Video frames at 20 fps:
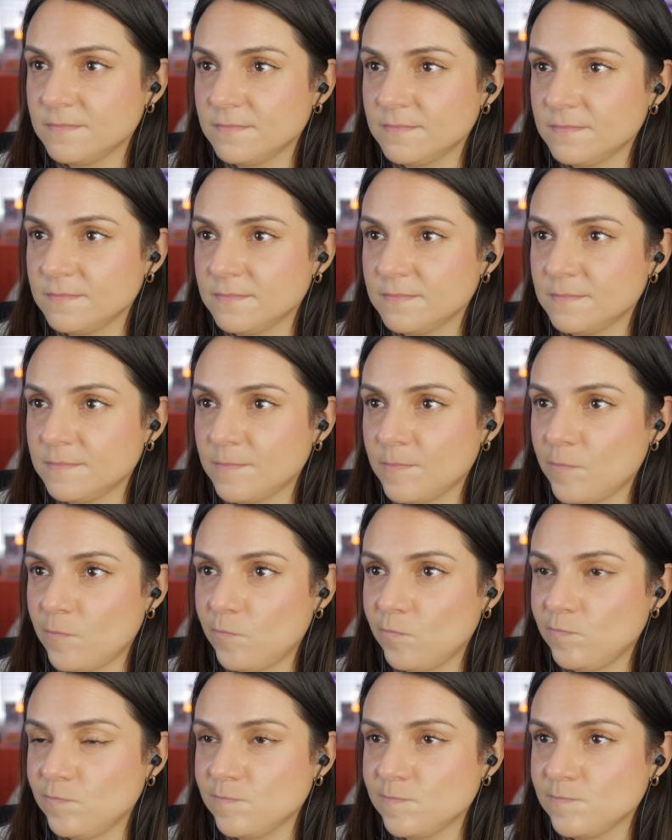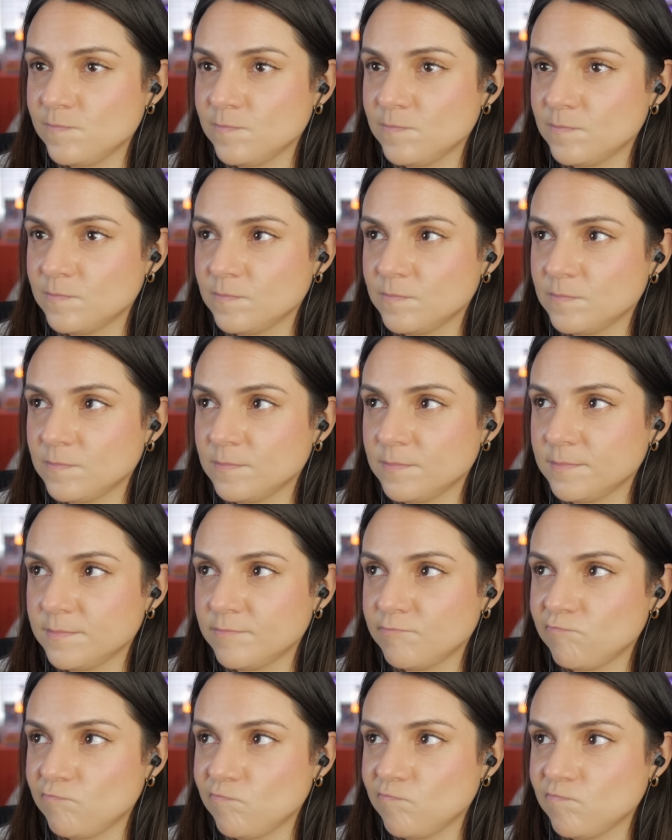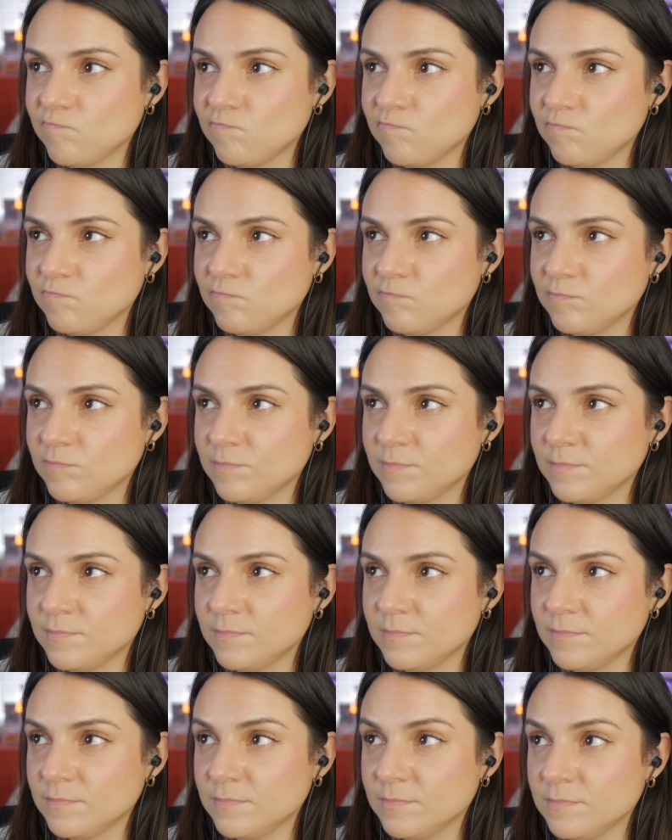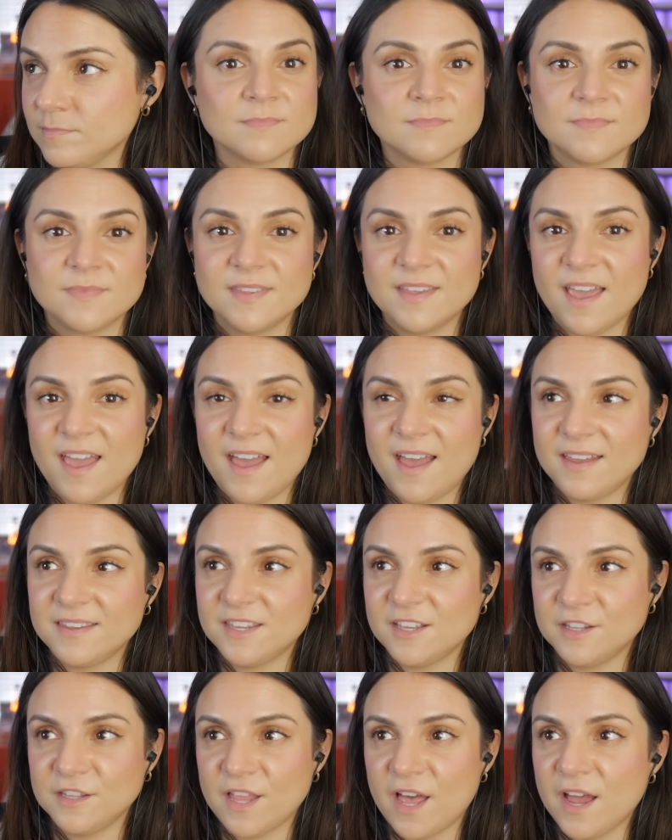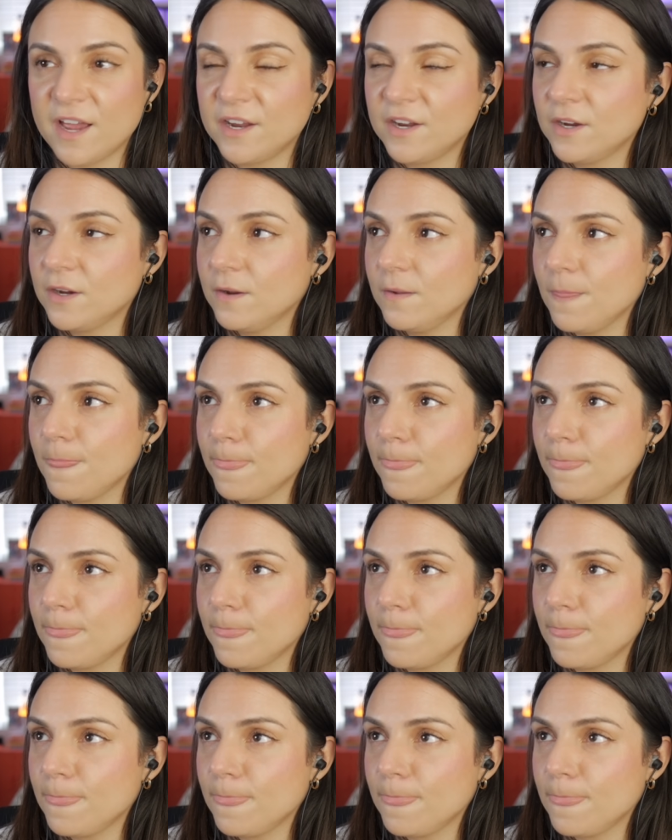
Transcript: I don't know. Care to revise your statement, sir? Yeah, you liar.